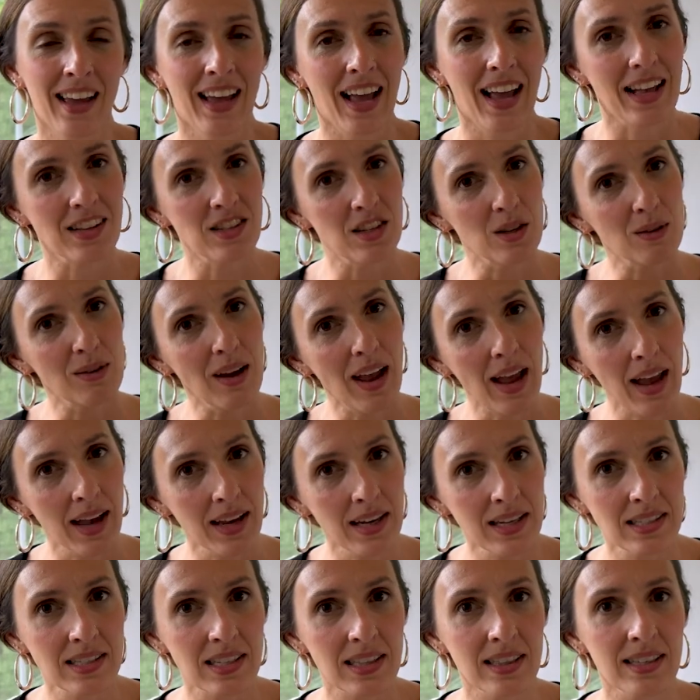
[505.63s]
as you head
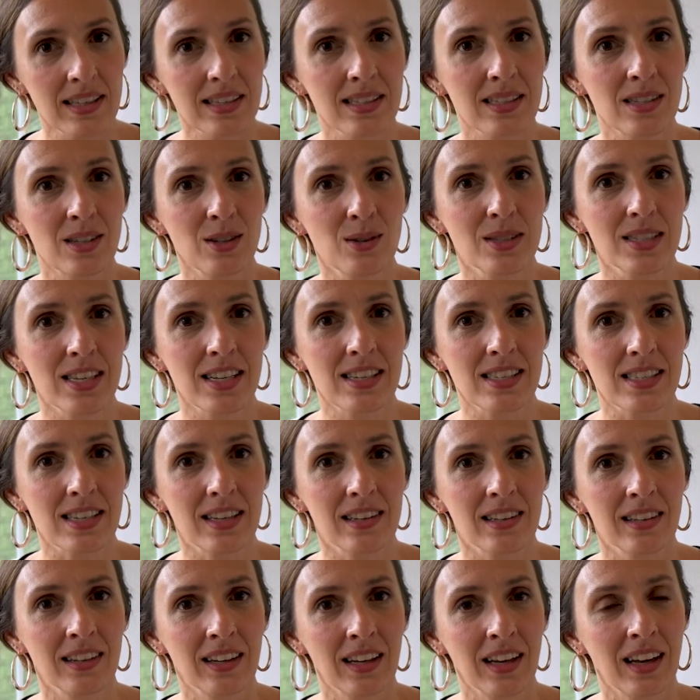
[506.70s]
into this new
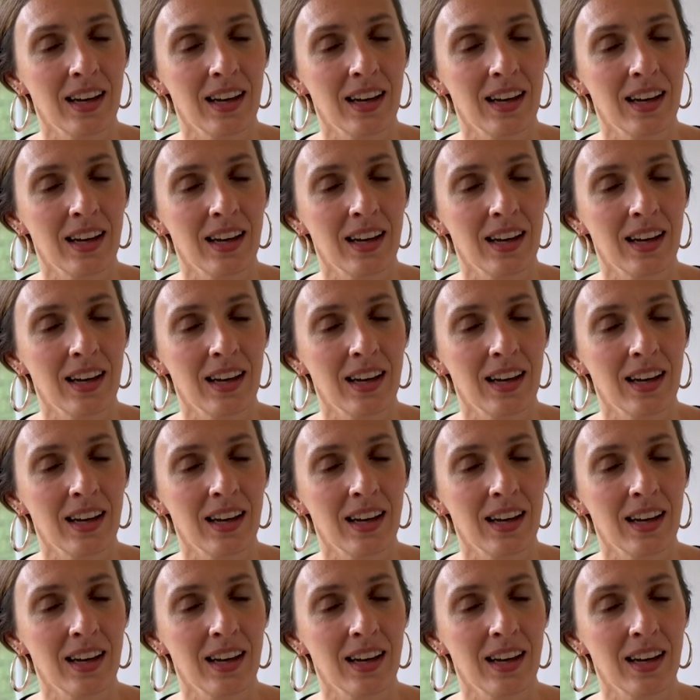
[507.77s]
season